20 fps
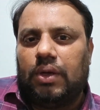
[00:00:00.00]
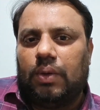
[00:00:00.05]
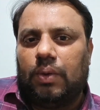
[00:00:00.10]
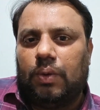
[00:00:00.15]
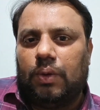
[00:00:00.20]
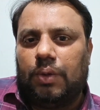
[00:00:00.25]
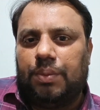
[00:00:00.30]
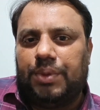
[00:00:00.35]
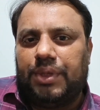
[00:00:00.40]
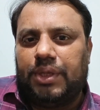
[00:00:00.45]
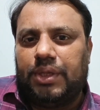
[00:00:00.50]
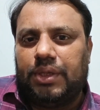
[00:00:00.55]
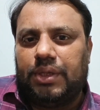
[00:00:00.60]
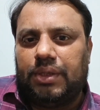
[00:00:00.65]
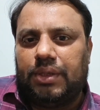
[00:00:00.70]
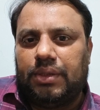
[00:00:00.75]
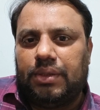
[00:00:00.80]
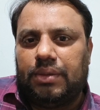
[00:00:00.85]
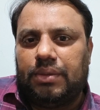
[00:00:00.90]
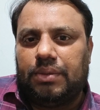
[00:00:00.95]
would
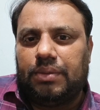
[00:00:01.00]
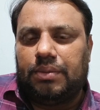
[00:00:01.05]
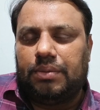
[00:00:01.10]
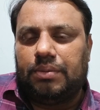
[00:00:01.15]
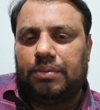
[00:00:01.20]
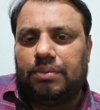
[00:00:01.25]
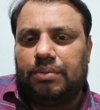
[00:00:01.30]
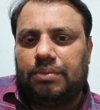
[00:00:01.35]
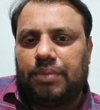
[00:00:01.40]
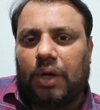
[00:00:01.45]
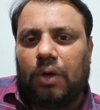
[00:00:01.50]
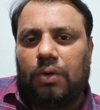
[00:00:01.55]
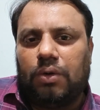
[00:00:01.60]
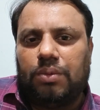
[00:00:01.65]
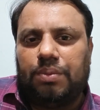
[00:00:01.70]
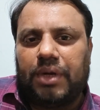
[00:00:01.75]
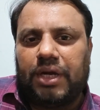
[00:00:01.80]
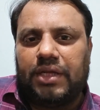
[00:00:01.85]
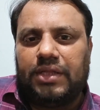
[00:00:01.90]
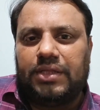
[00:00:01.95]
be
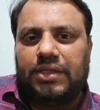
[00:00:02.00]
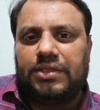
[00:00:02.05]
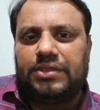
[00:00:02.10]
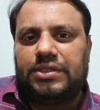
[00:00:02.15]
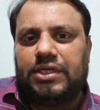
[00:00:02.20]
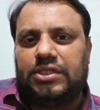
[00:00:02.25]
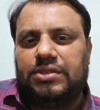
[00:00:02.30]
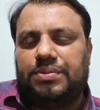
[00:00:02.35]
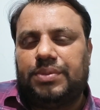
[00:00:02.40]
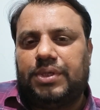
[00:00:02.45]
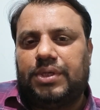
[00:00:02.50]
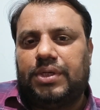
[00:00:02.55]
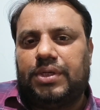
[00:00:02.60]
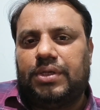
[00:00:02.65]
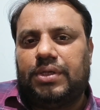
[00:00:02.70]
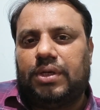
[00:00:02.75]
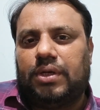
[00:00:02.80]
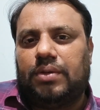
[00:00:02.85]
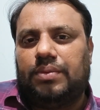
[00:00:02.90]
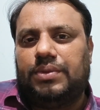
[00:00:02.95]
bound by the
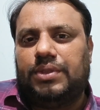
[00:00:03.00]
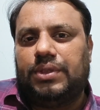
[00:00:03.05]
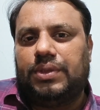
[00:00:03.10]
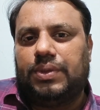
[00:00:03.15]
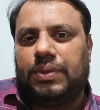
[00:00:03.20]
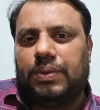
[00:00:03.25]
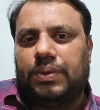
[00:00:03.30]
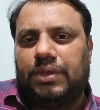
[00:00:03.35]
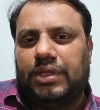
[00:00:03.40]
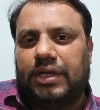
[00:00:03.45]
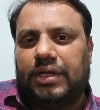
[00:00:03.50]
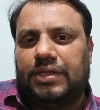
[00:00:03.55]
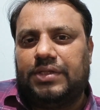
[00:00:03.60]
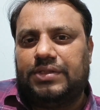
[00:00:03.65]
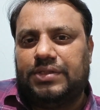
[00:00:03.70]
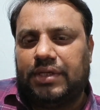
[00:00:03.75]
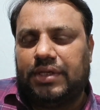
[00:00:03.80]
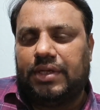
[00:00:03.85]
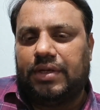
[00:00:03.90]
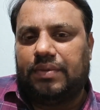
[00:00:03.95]
judgment of the court, that
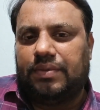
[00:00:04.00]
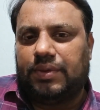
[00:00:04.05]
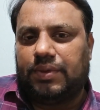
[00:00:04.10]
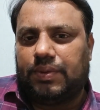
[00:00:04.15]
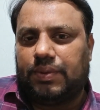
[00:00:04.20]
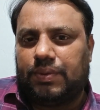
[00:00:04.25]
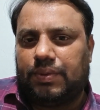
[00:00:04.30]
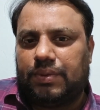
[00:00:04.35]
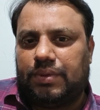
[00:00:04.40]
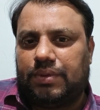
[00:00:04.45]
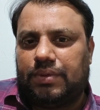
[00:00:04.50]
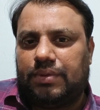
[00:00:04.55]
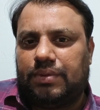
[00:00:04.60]
is decree of the court.